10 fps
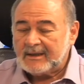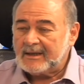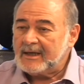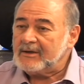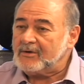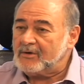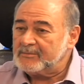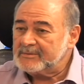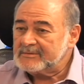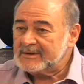And I
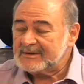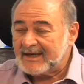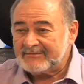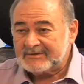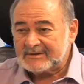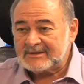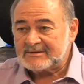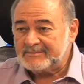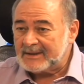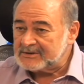hope that after
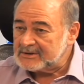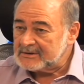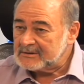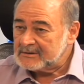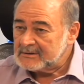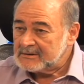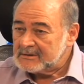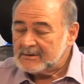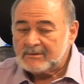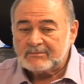this budget,
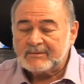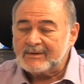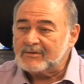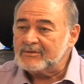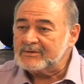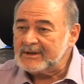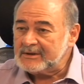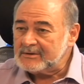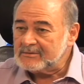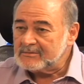we will
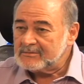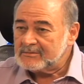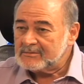continue